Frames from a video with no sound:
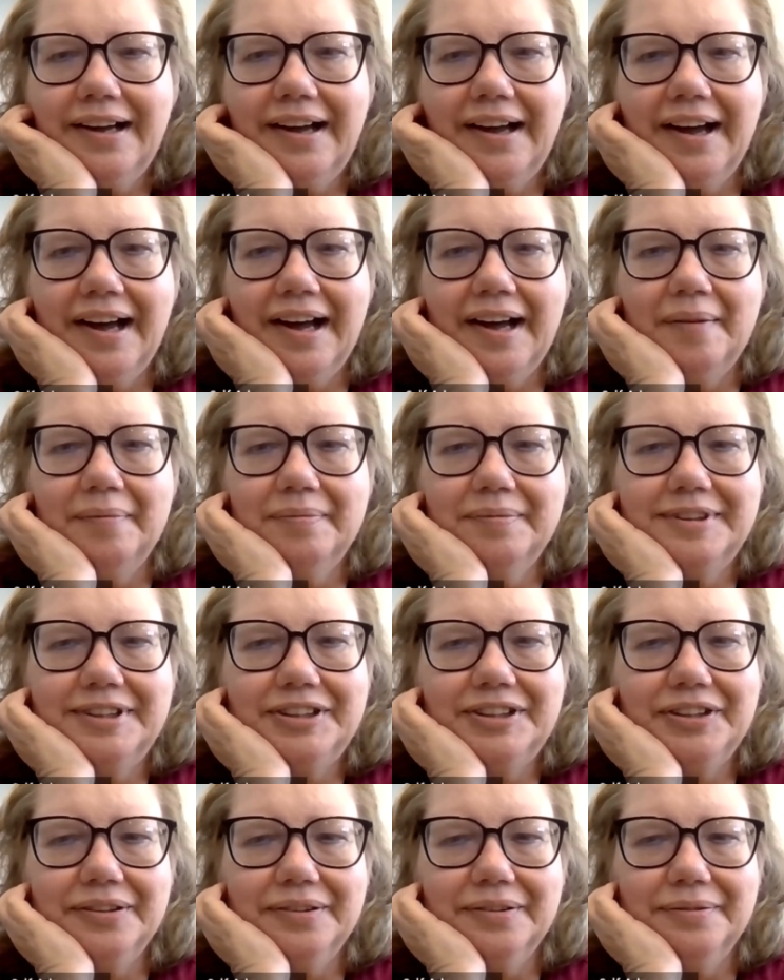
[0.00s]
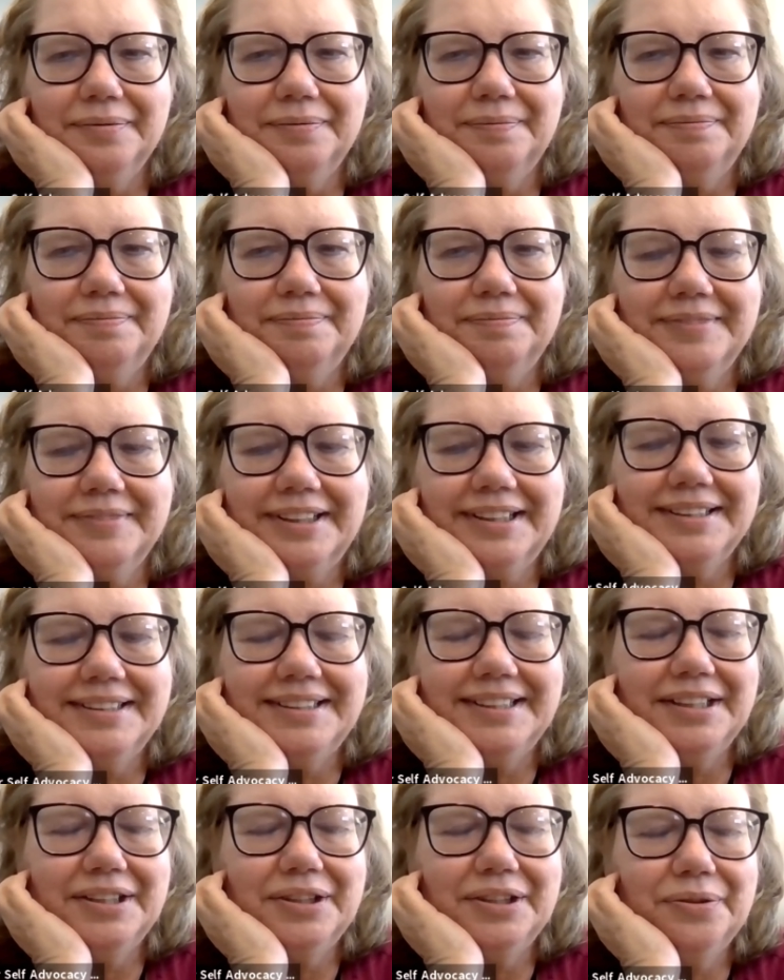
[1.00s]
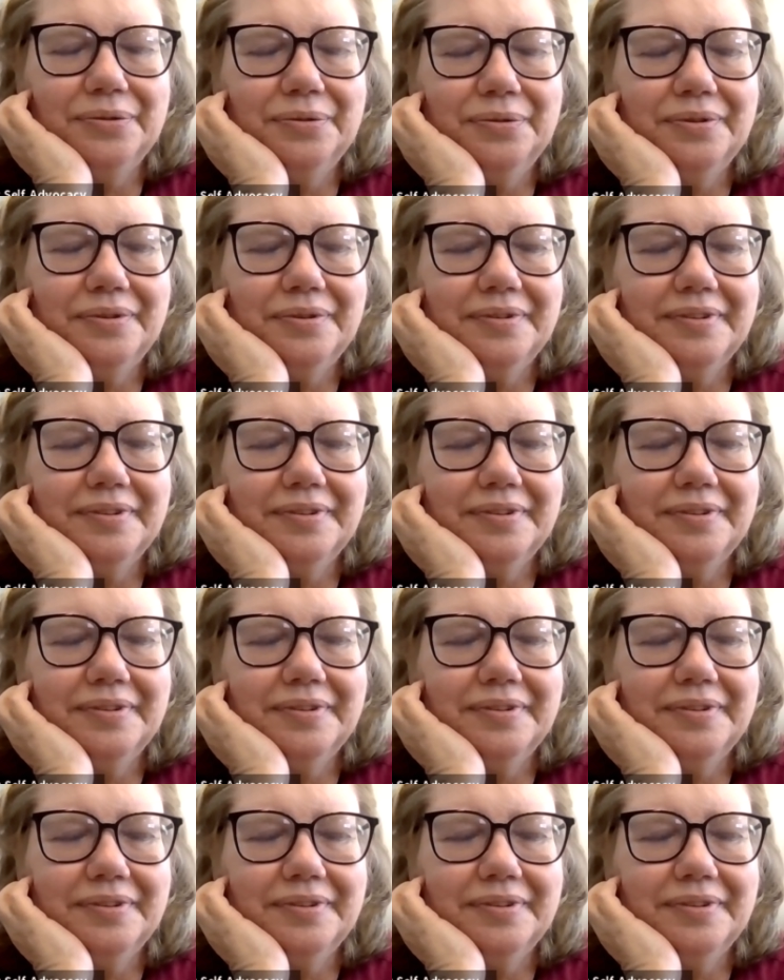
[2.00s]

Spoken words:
to continue